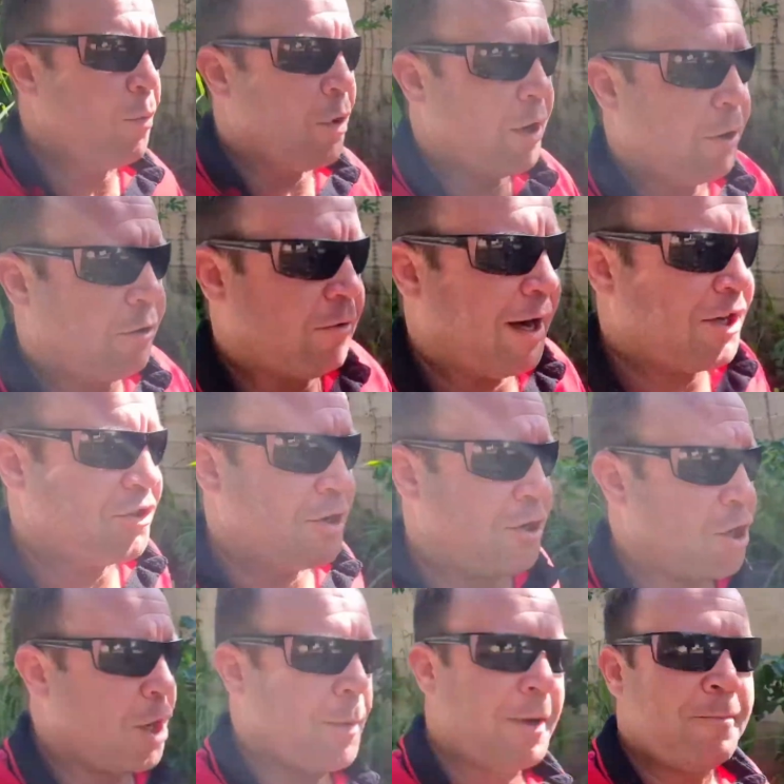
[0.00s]
want to crash the
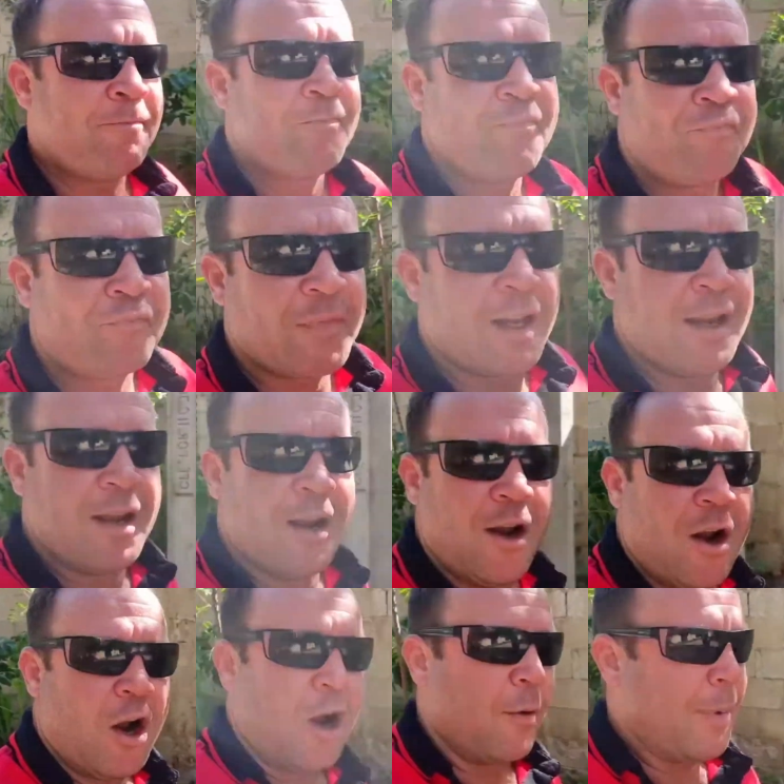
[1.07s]
economy.
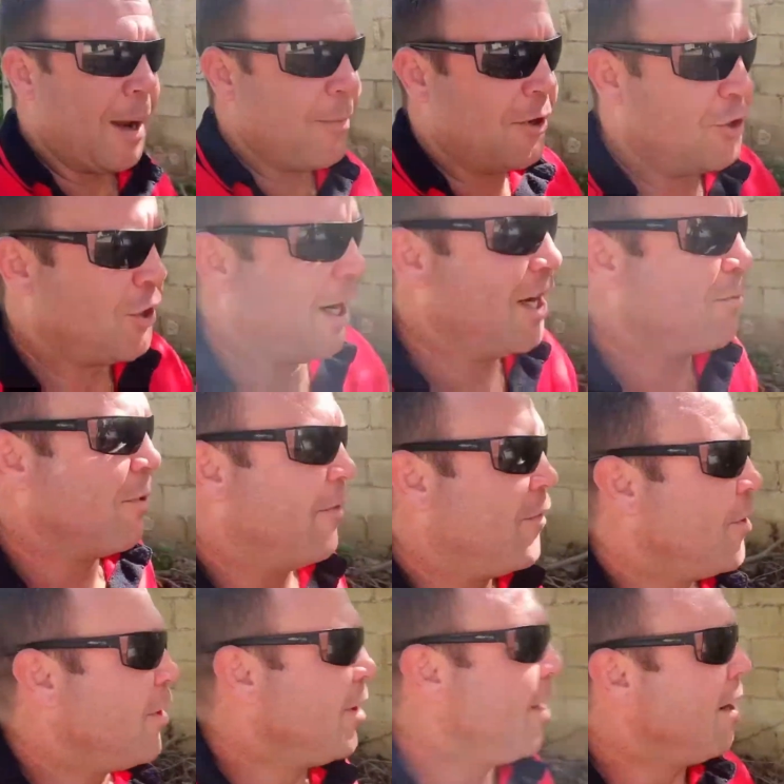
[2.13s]
I'm happy to change my
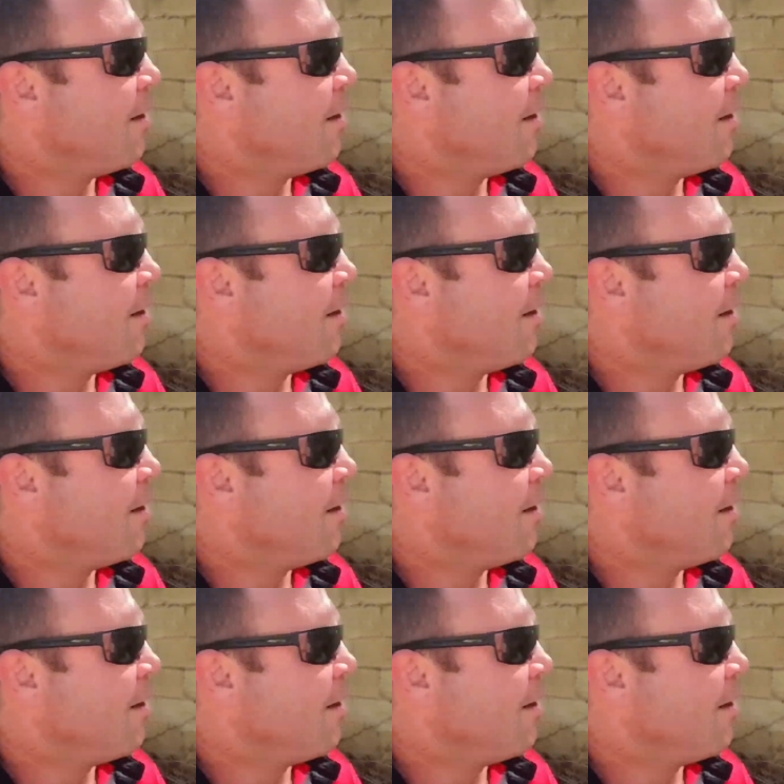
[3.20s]
view